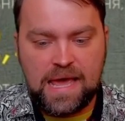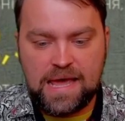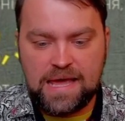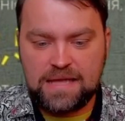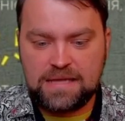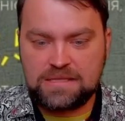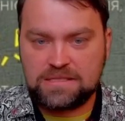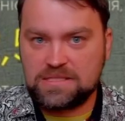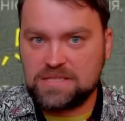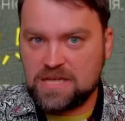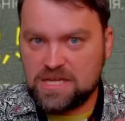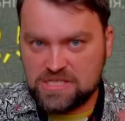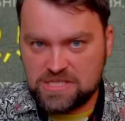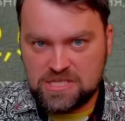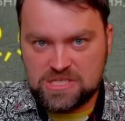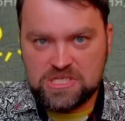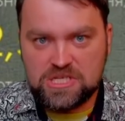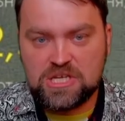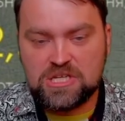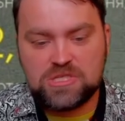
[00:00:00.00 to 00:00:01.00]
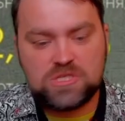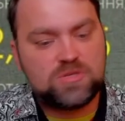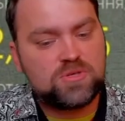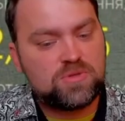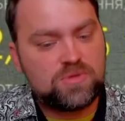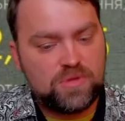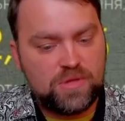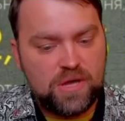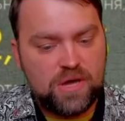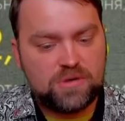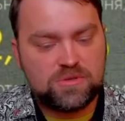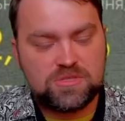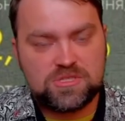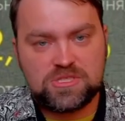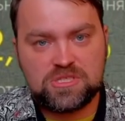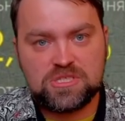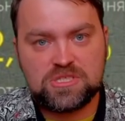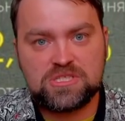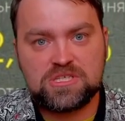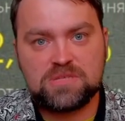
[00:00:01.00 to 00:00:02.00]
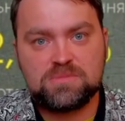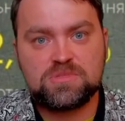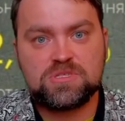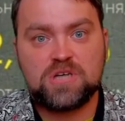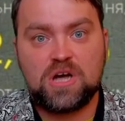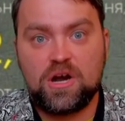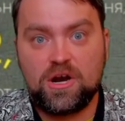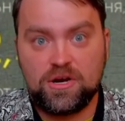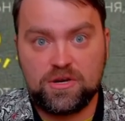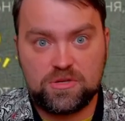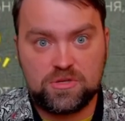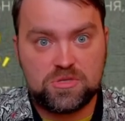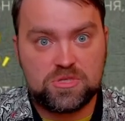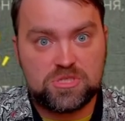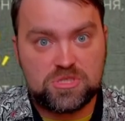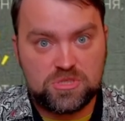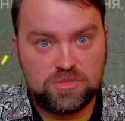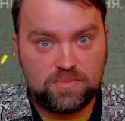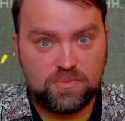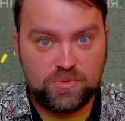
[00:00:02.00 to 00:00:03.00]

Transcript: and as I said to you, those systems are used to